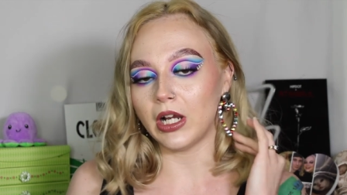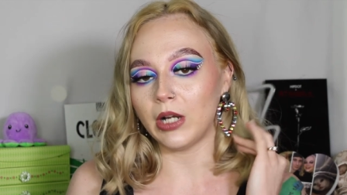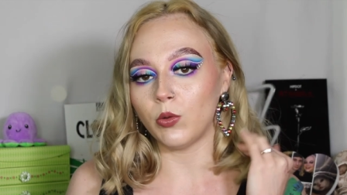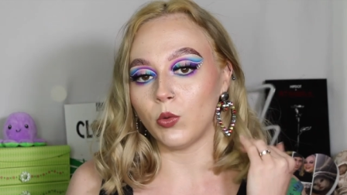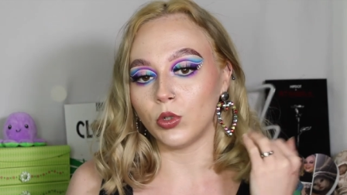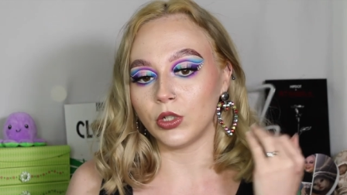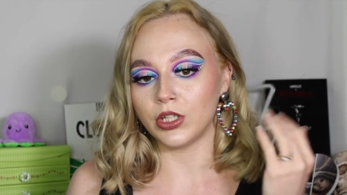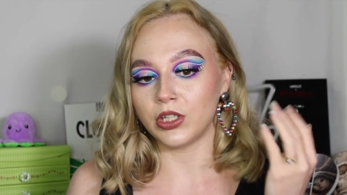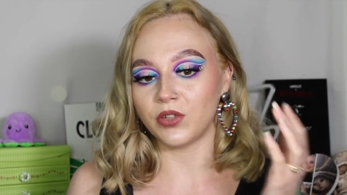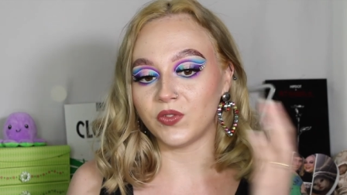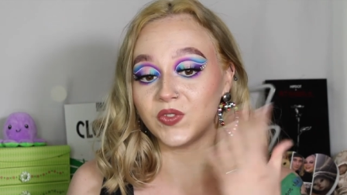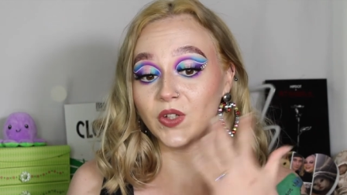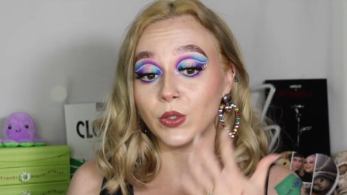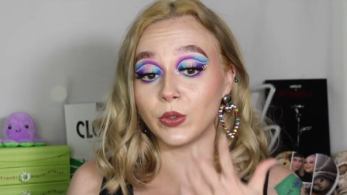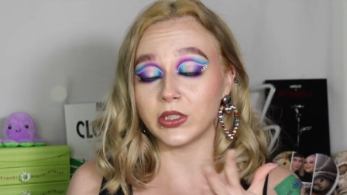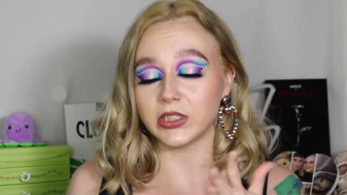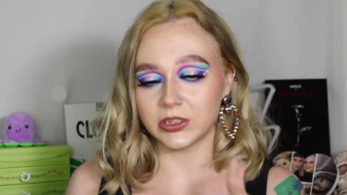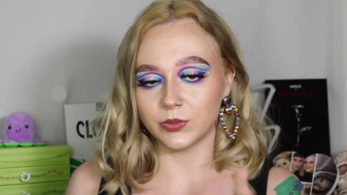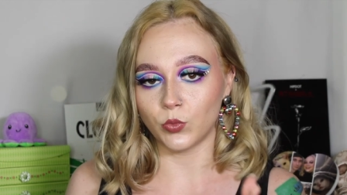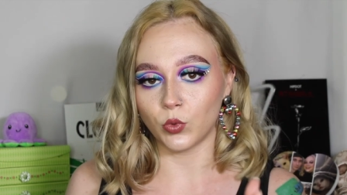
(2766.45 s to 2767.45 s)
I wanted to
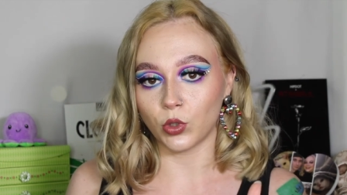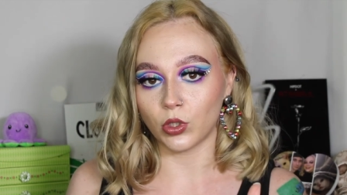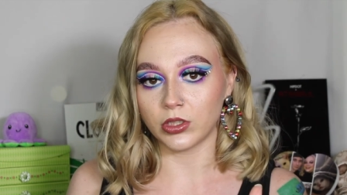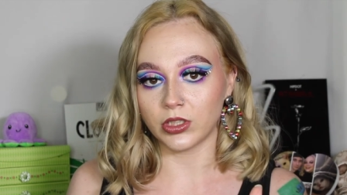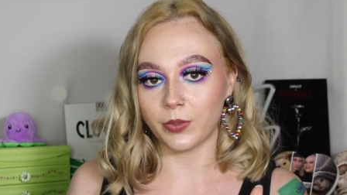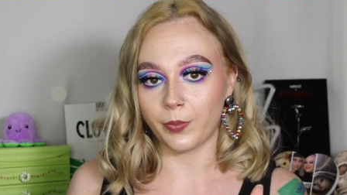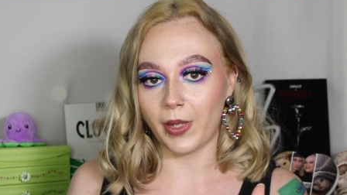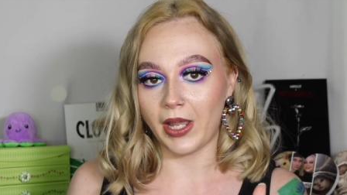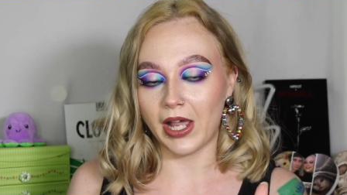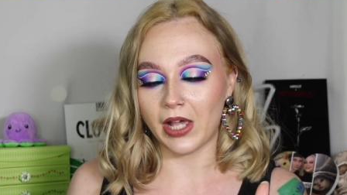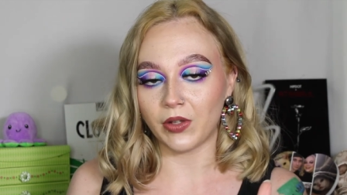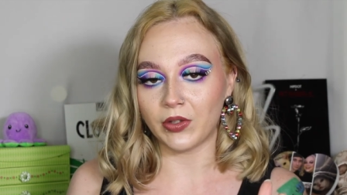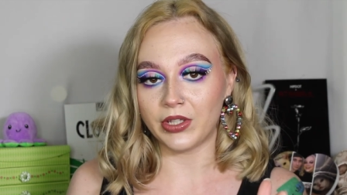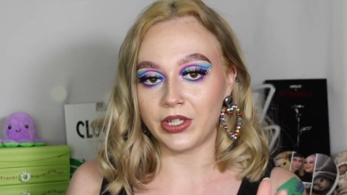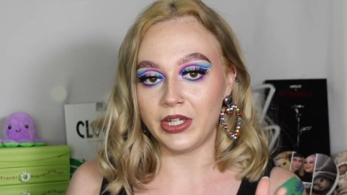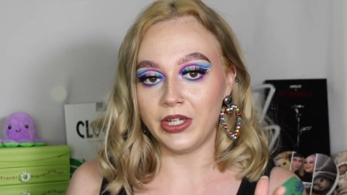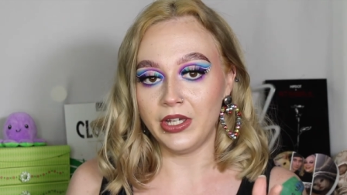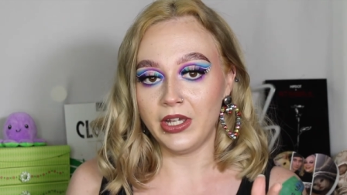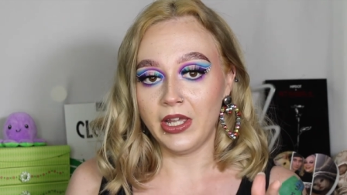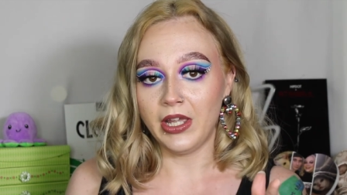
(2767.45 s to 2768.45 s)
focus more on the
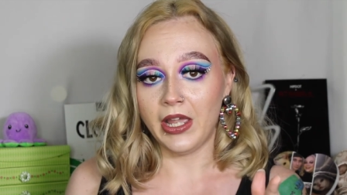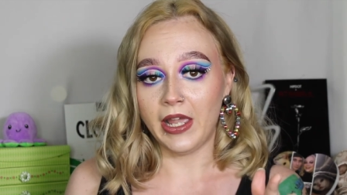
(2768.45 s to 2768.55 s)
palette.